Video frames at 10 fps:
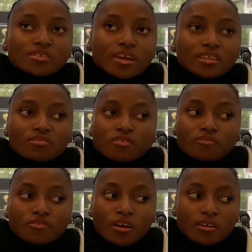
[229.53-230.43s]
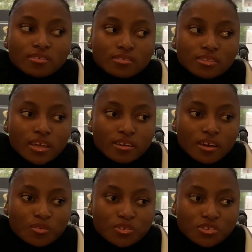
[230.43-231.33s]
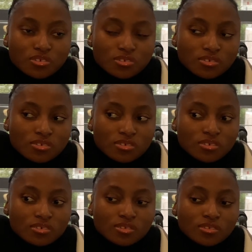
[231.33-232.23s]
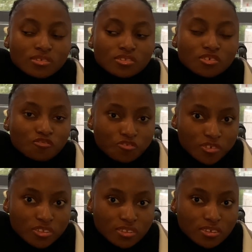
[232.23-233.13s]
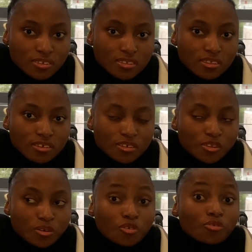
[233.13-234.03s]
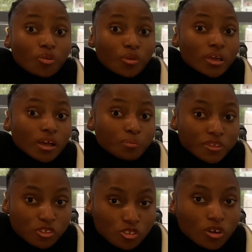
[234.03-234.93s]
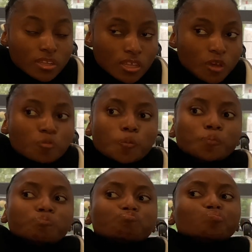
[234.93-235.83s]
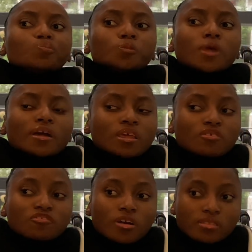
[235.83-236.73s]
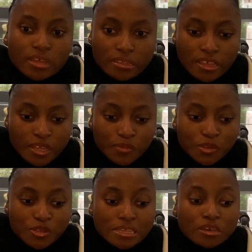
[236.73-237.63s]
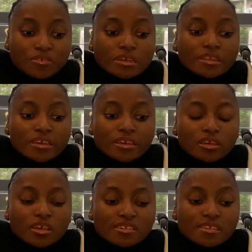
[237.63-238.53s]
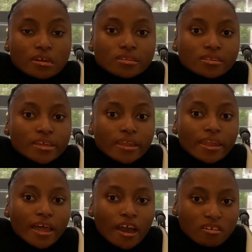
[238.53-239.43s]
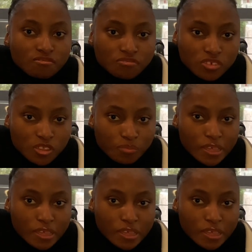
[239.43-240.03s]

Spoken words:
never felt like I was different, growing up as a toddler. I never felt like that because they really inserted that love in me.